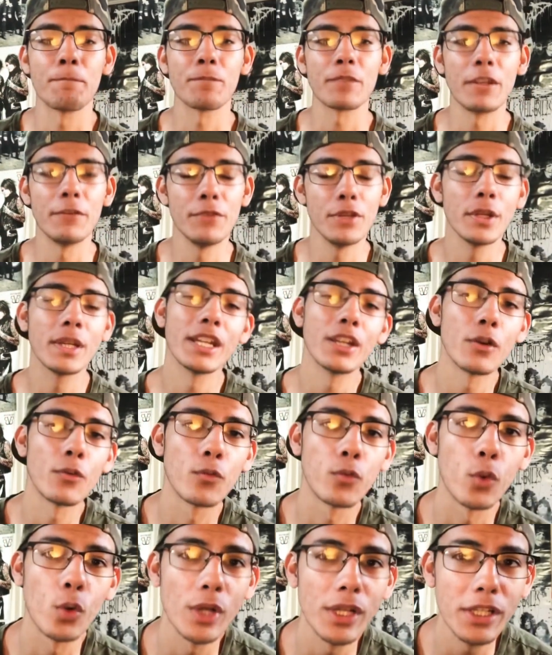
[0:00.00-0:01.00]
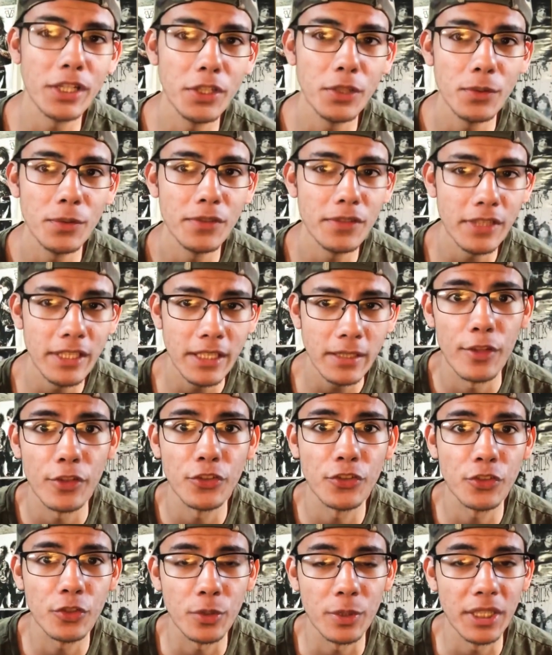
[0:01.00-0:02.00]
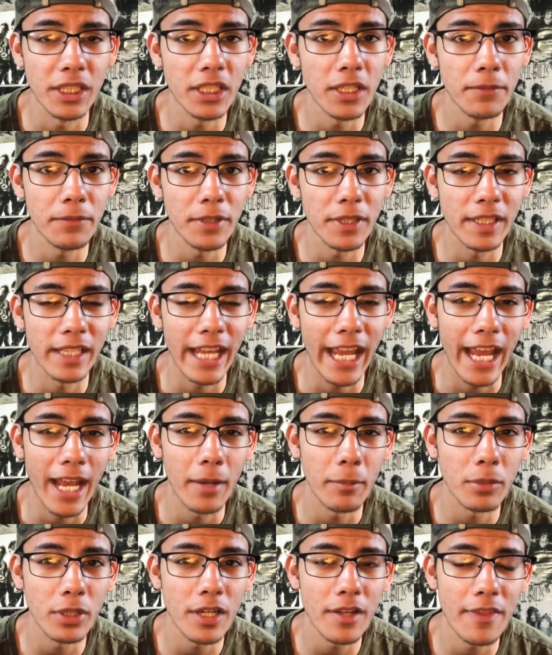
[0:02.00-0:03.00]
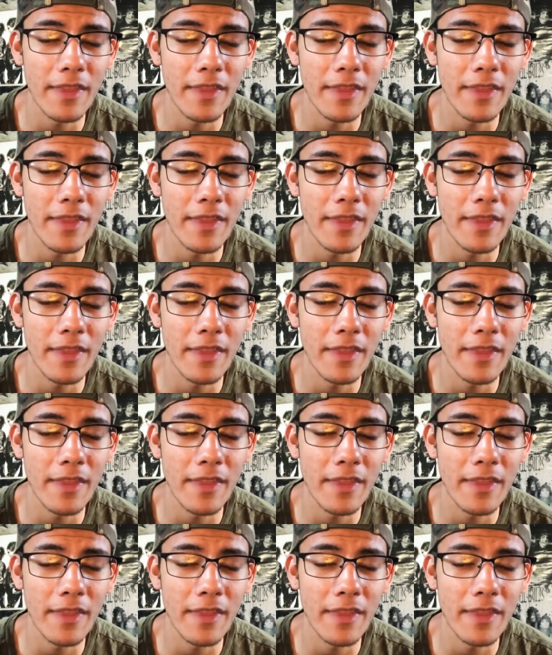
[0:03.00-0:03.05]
If you can avoid using the screen of your camera,